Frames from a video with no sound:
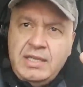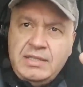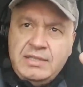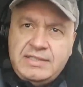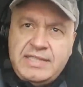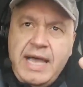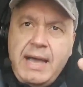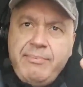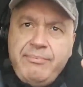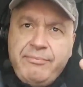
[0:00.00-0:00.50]

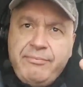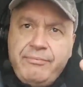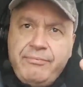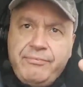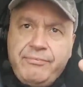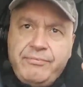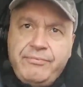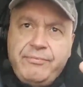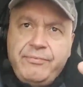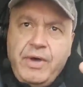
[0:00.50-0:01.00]
Top
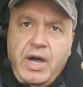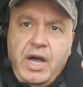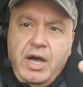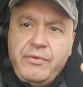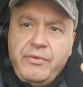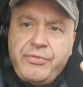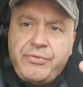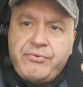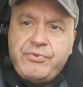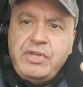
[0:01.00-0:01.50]

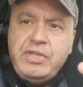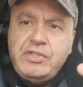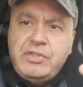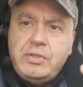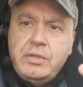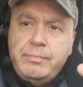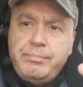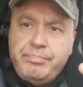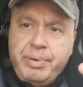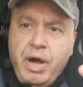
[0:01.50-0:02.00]
3
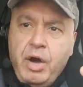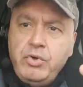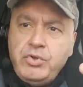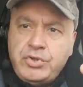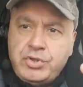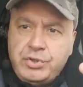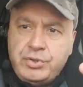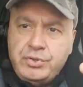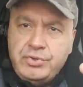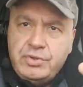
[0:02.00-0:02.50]

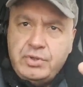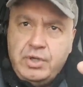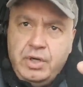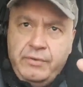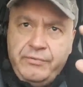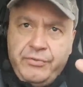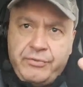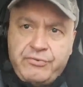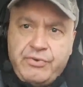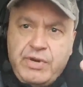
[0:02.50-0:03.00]
posters
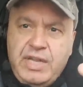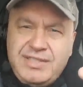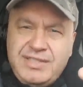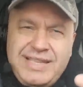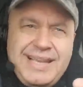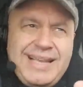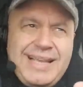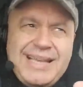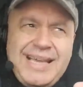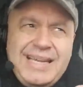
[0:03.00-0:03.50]
of threads.
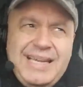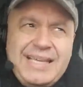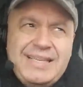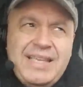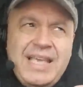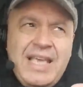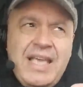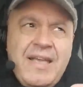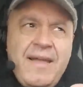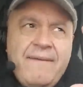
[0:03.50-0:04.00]
I got
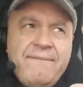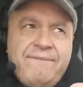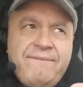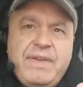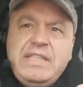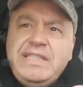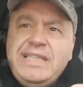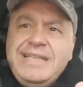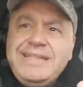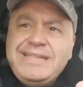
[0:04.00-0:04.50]
like
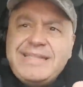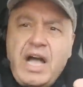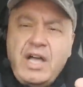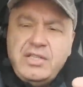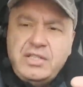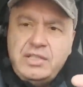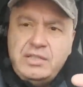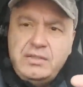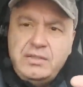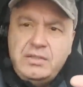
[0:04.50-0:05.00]

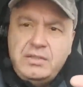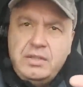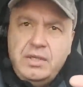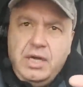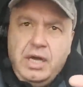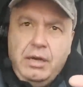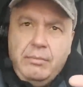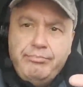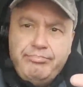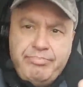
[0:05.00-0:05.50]
50,000
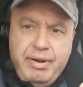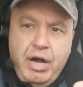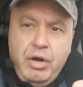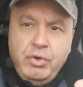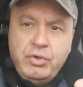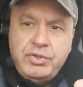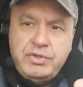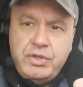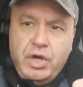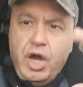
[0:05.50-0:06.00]

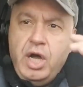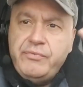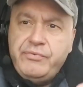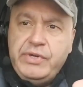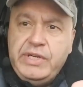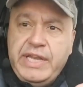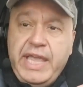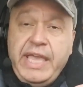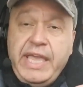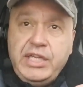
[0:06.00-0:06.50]
posts all
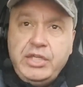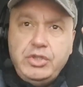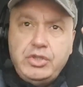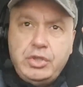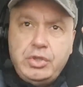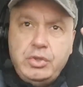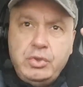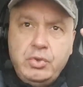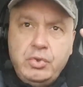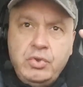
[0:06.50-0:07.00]
relating
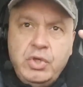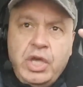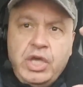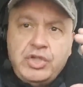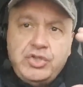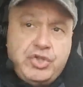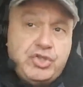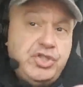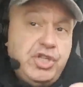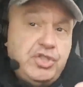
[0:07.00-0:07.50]
to
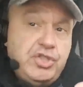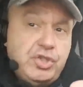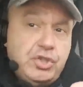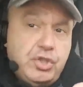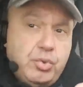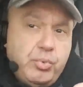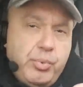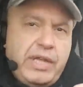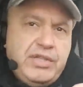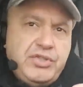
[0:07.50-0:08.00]

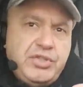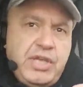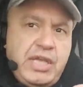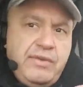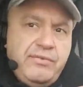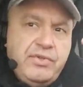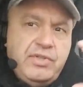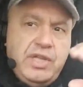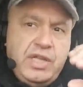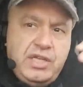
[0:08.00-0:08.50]
traditional wet
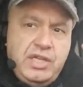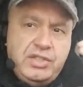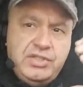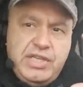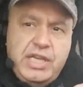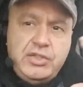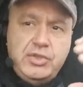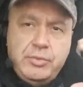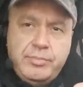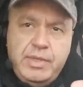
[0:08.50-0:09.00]
shaving and the
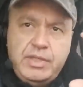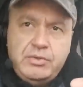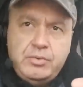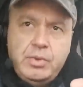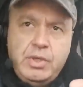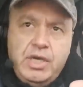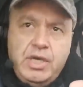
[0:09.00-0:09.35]
gentleman's